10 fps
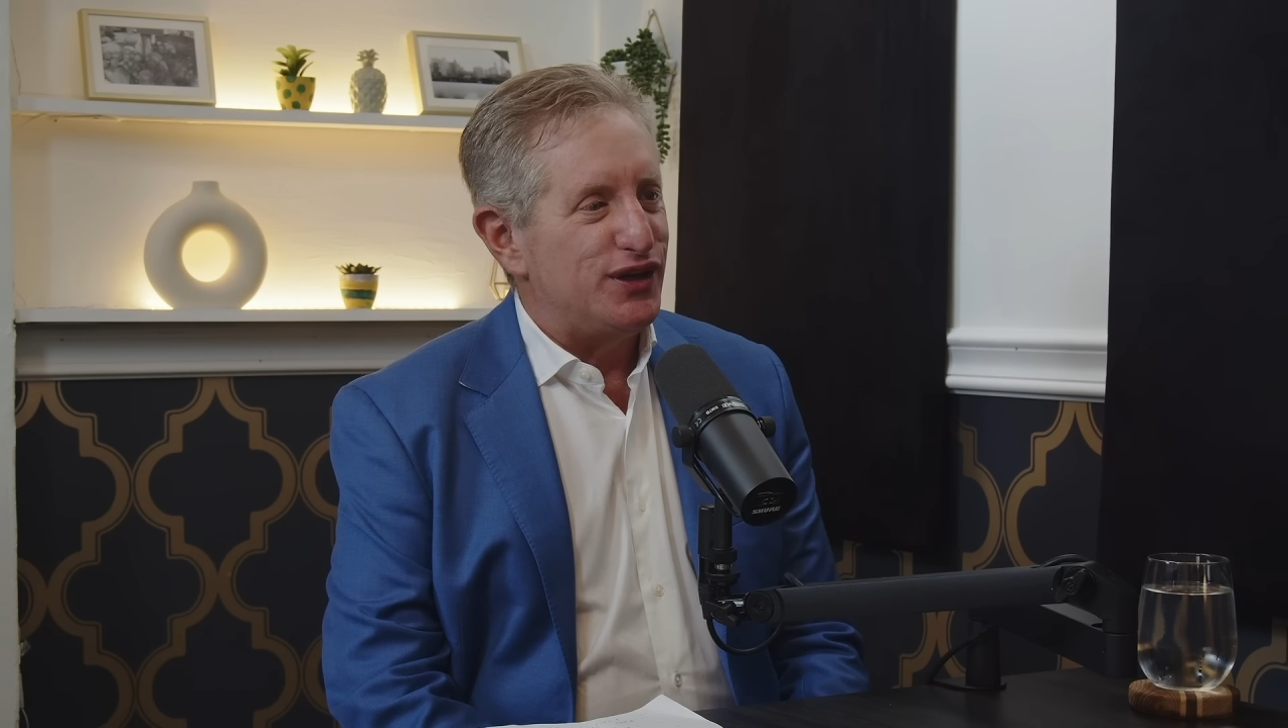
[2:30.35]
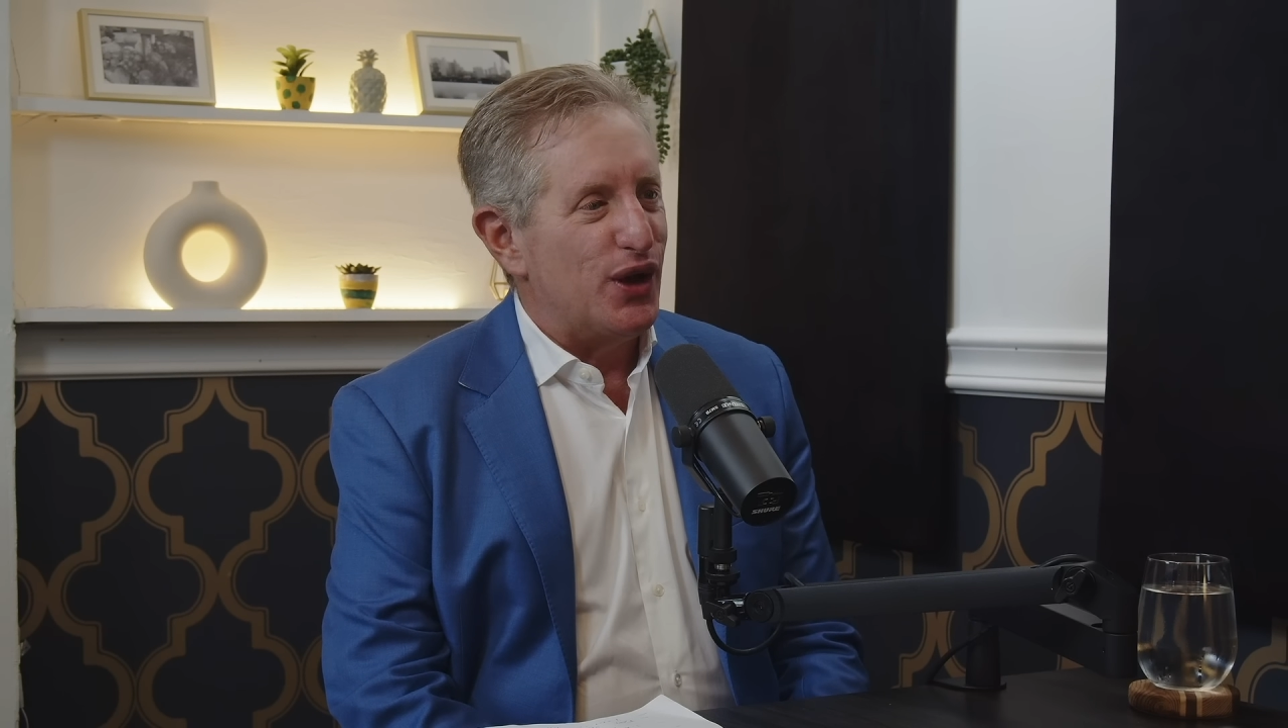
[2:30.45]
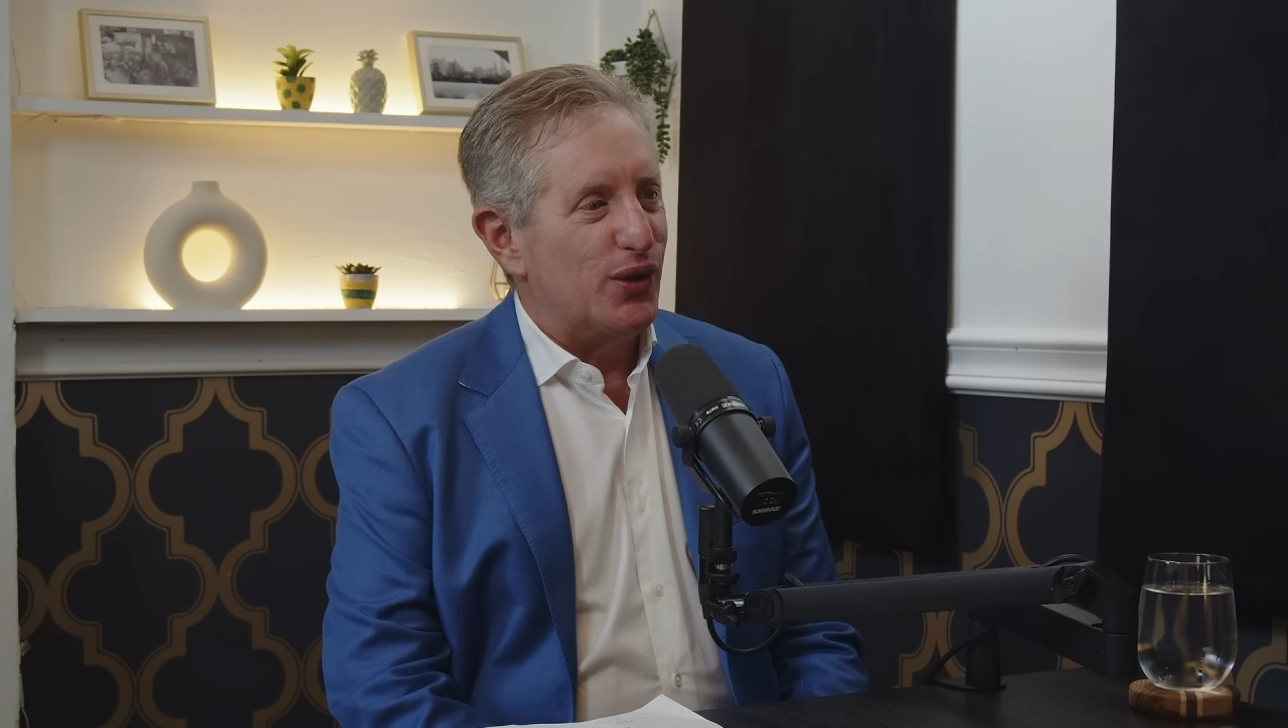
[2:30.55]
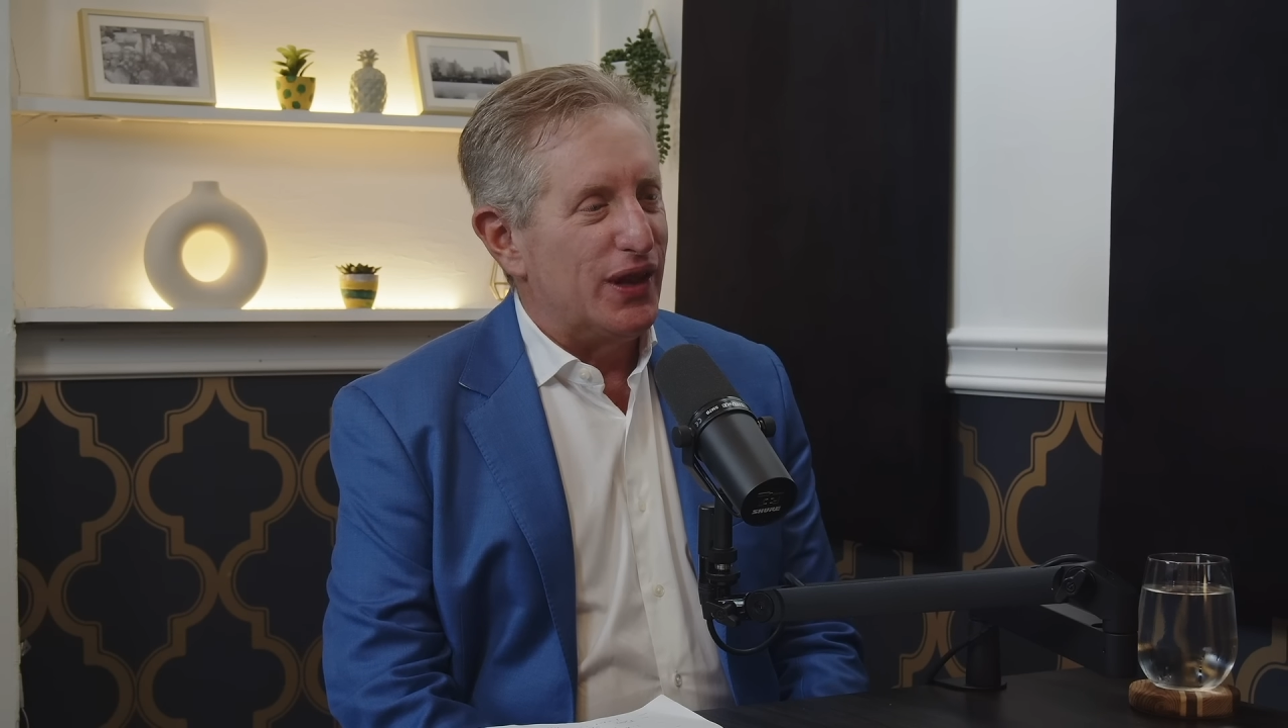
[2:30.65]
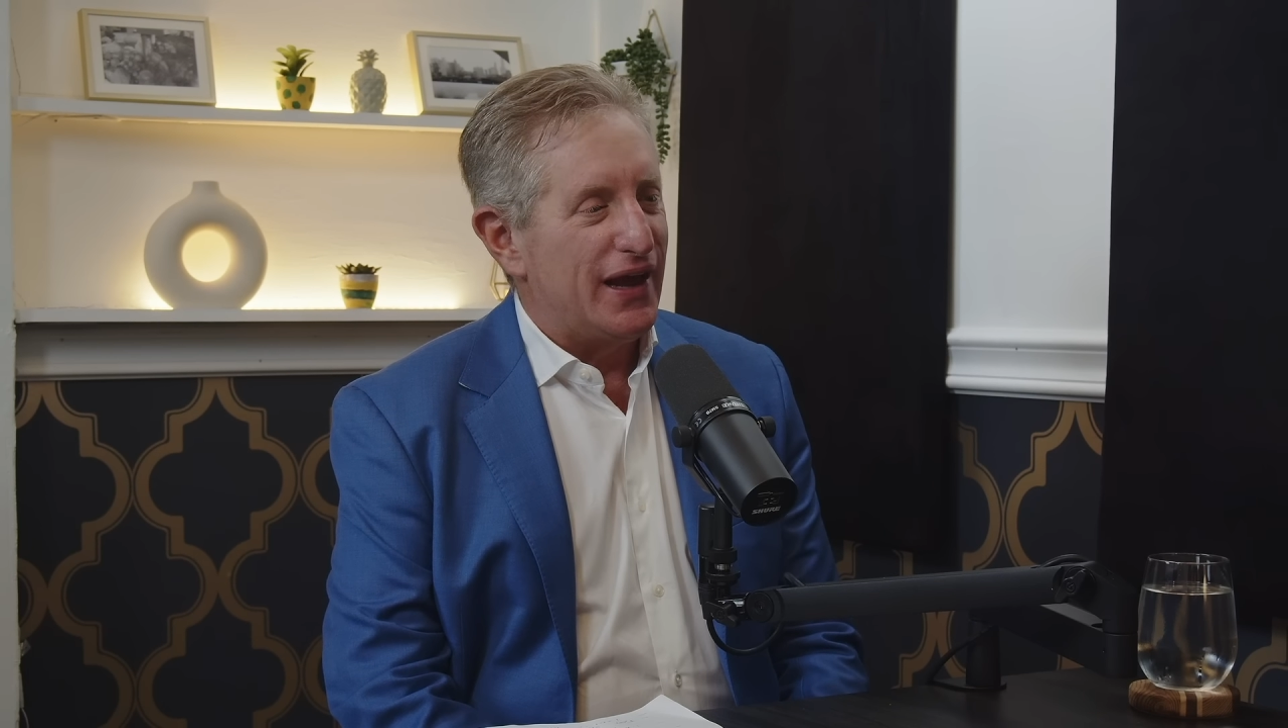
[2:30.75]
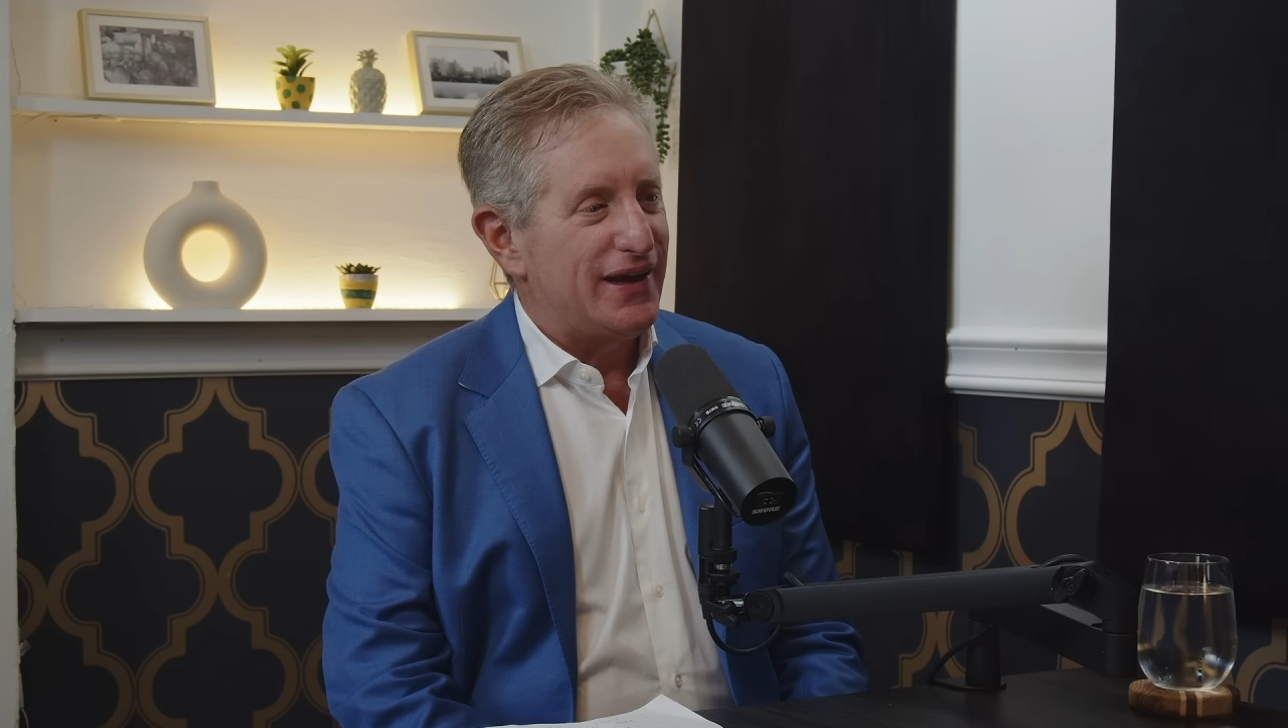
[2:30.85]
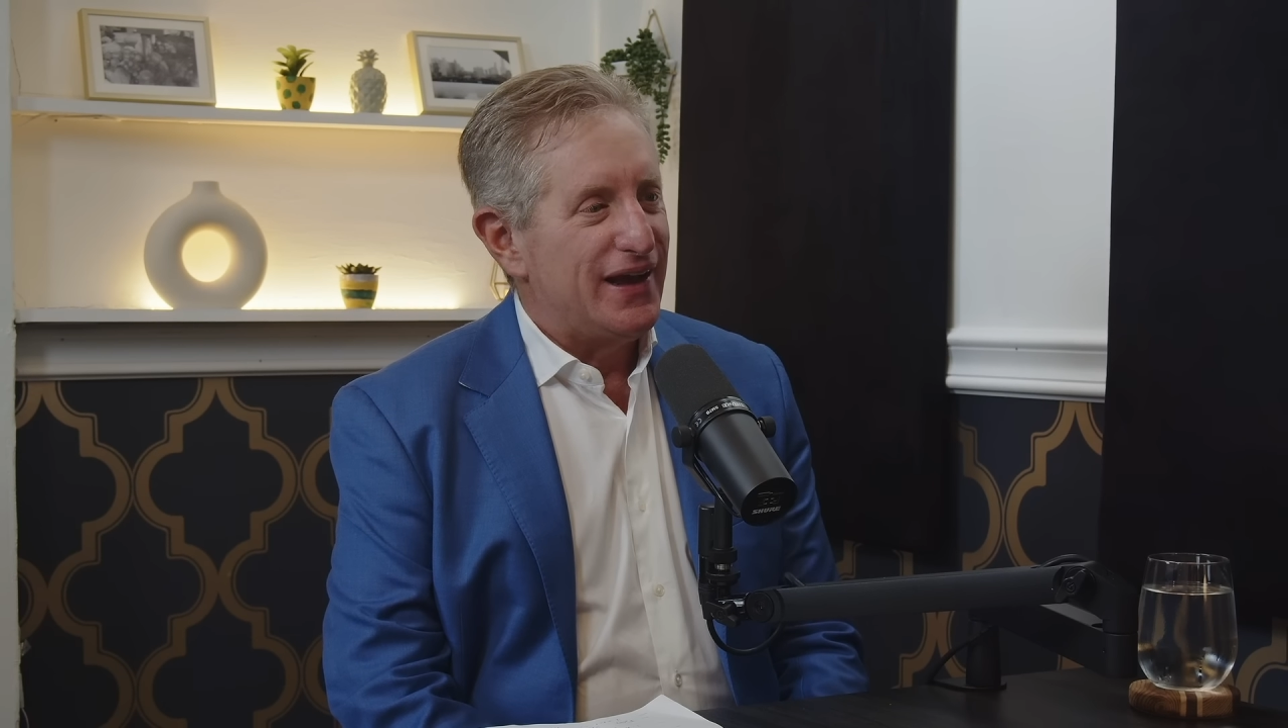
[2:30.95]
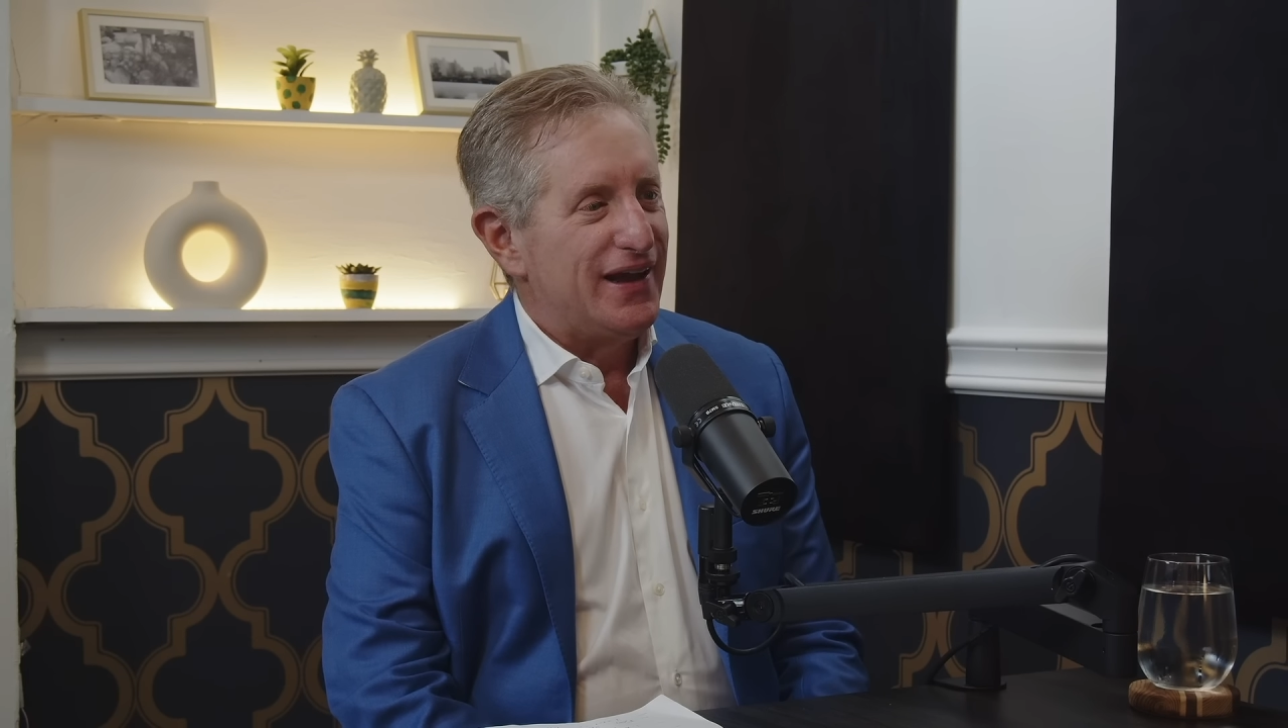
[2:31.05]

know, like